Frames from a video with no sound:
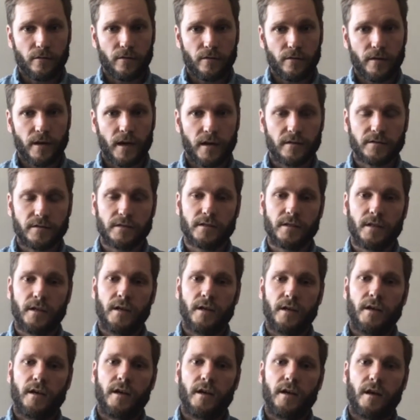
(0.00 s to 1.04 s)
new things,
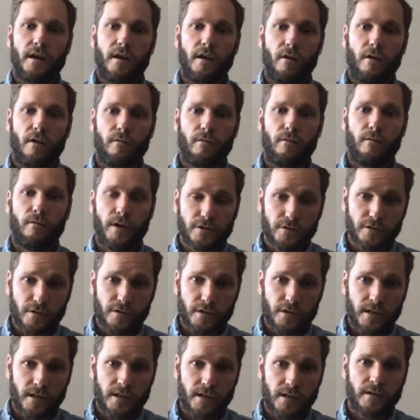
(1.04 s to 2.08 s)

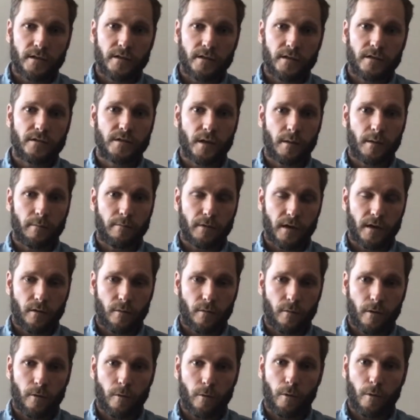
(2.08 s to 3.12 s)
eventually
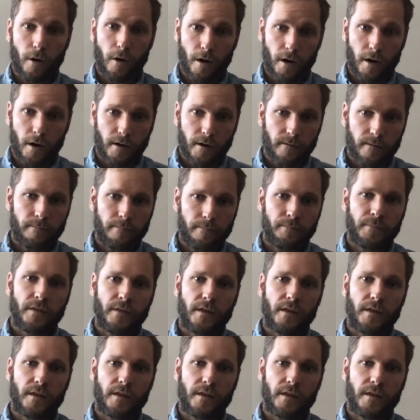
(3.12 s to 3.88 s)
something will work.